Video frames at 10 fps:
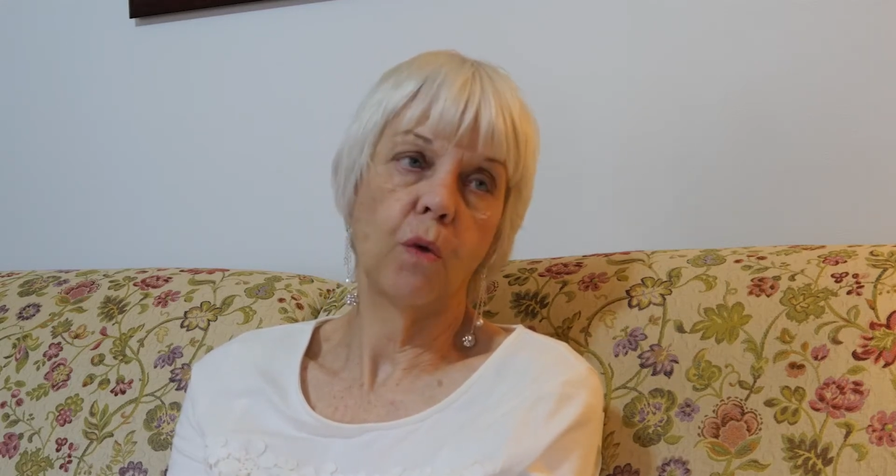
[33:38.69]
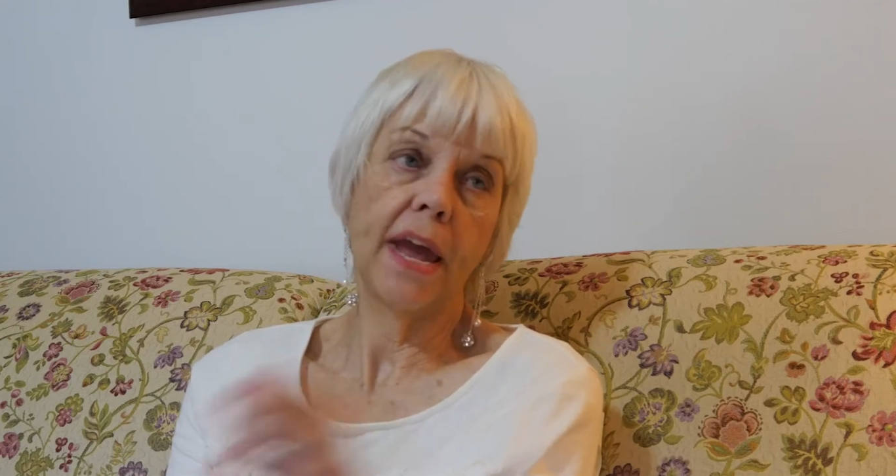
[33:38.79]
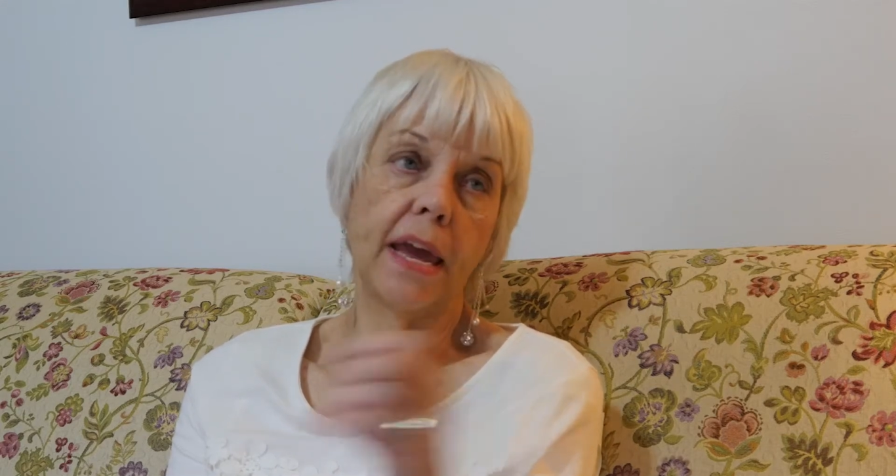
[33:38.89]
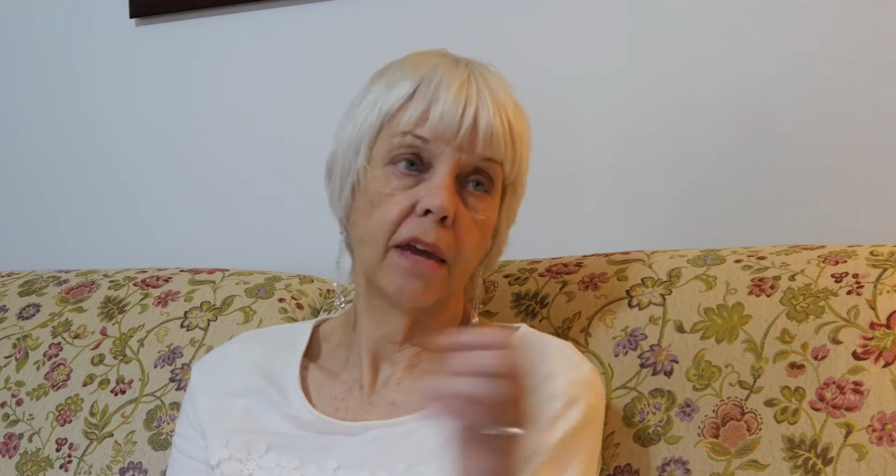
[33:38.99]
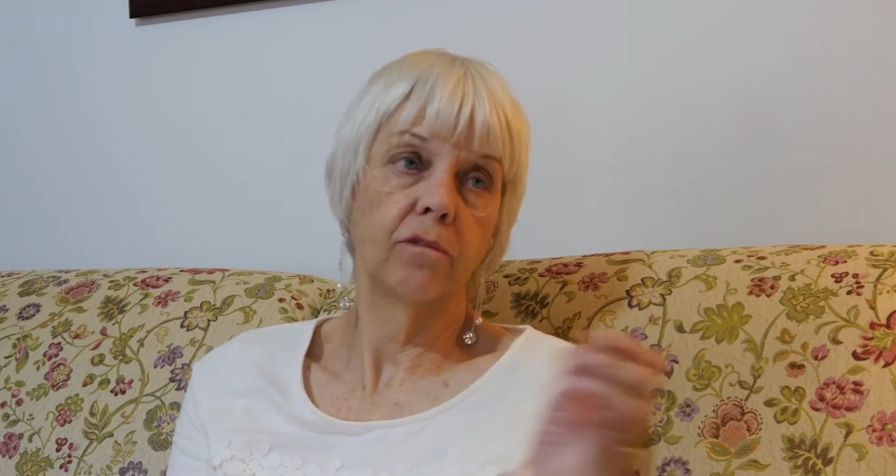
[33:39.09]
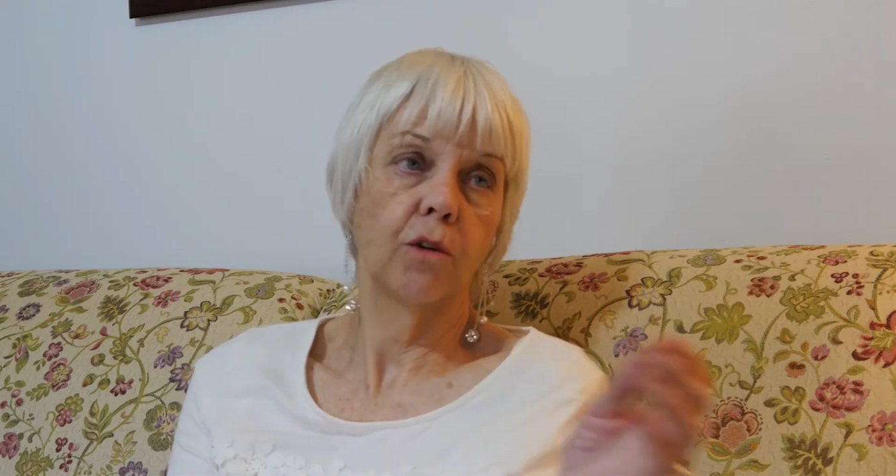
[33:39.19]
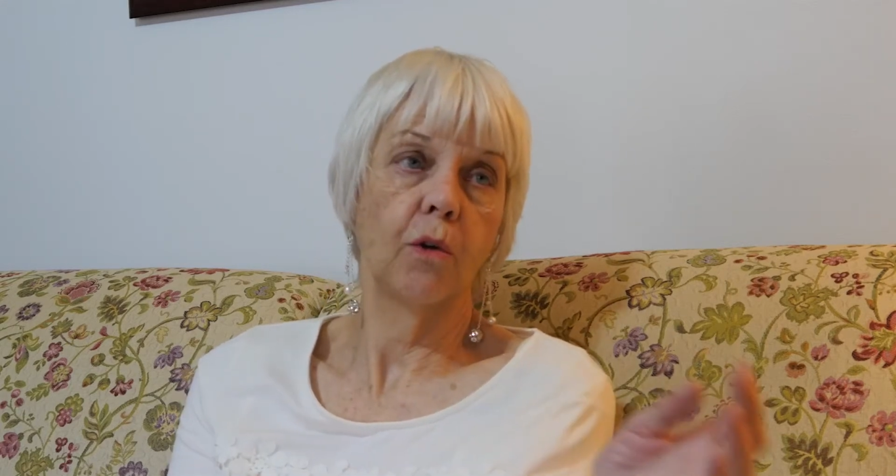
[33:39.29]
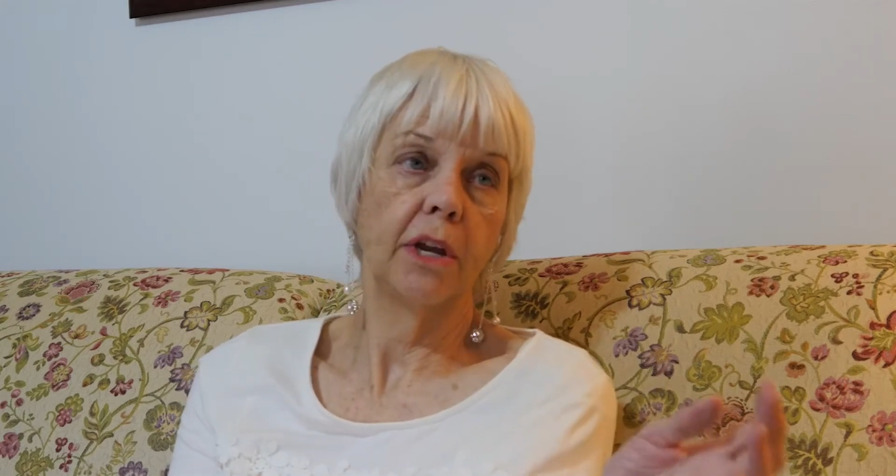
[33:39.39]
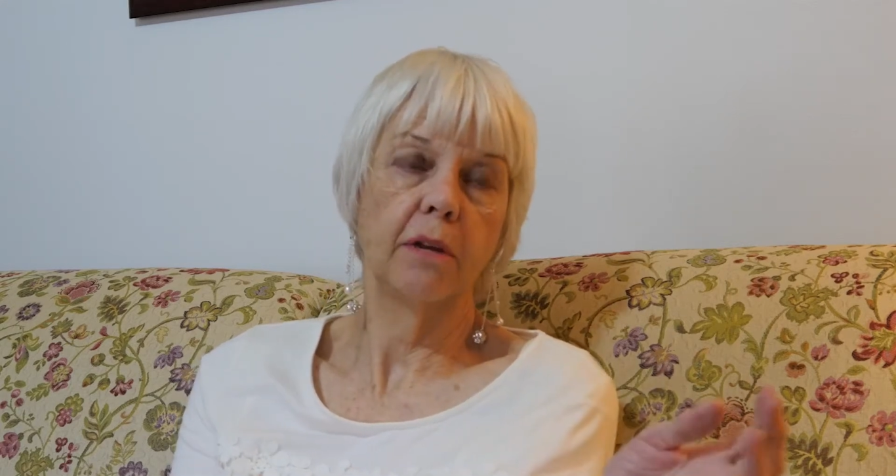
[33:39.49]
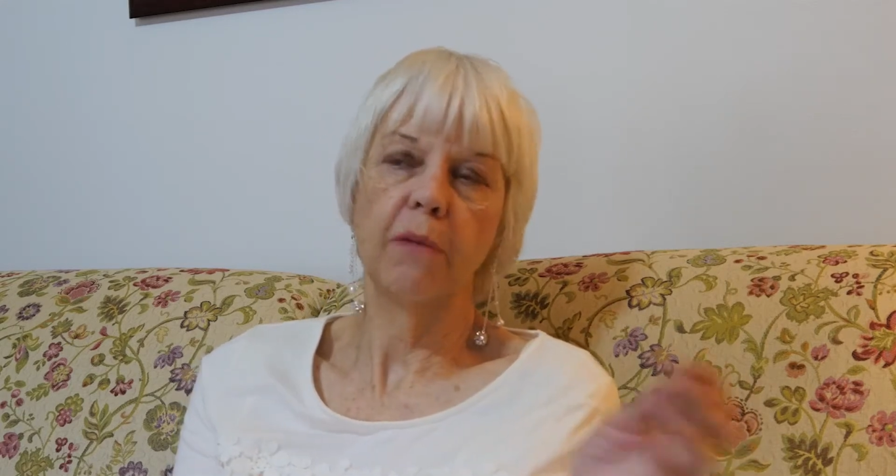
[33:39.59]
way of
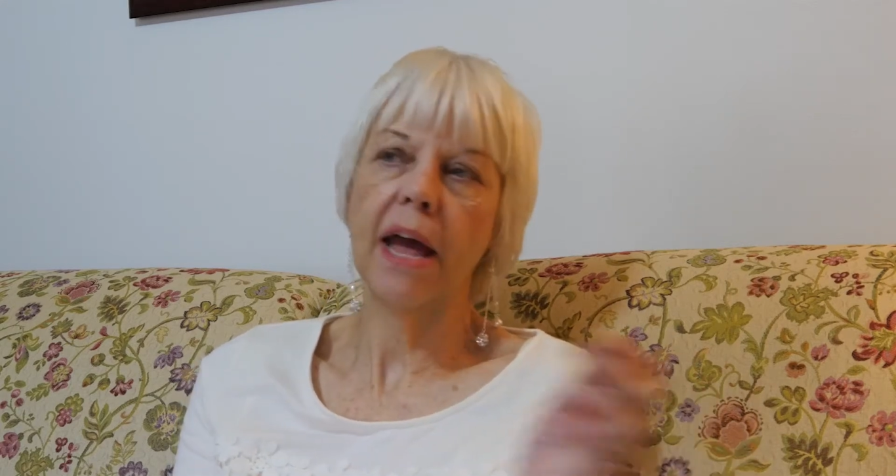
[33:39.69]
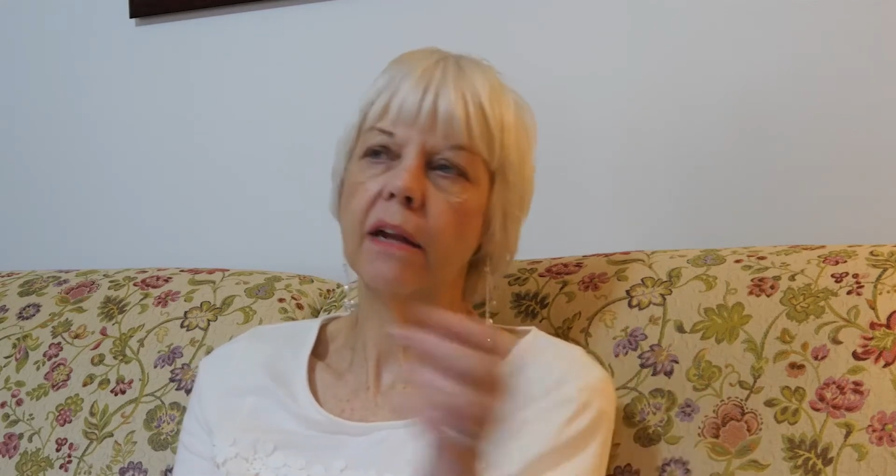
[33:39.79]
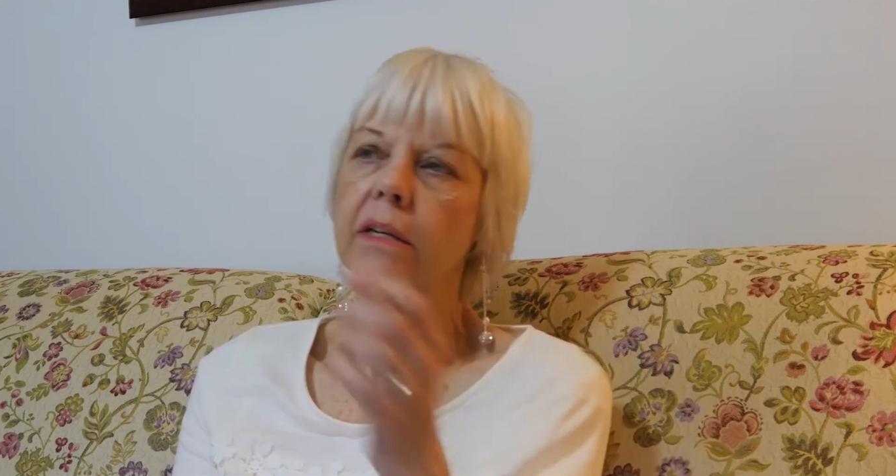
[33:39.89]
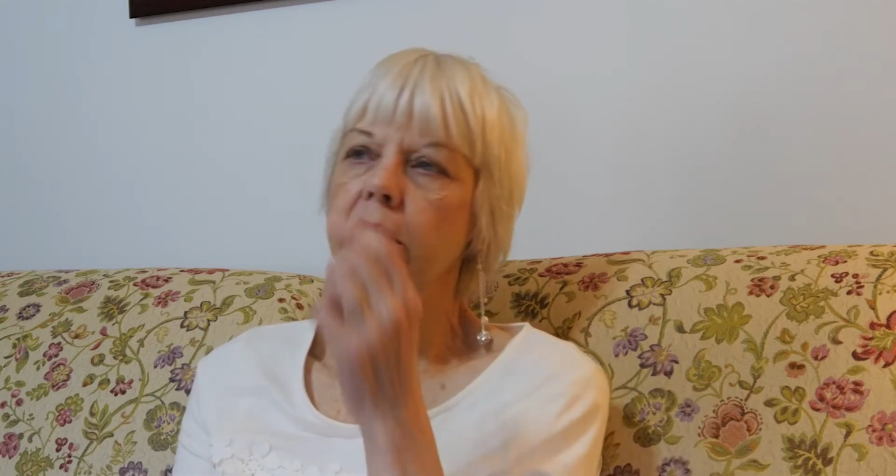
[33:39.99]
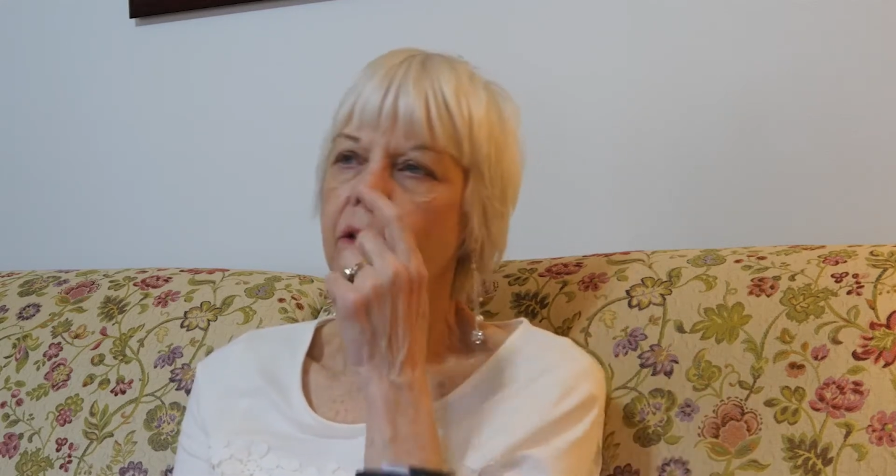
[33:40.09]
going about it.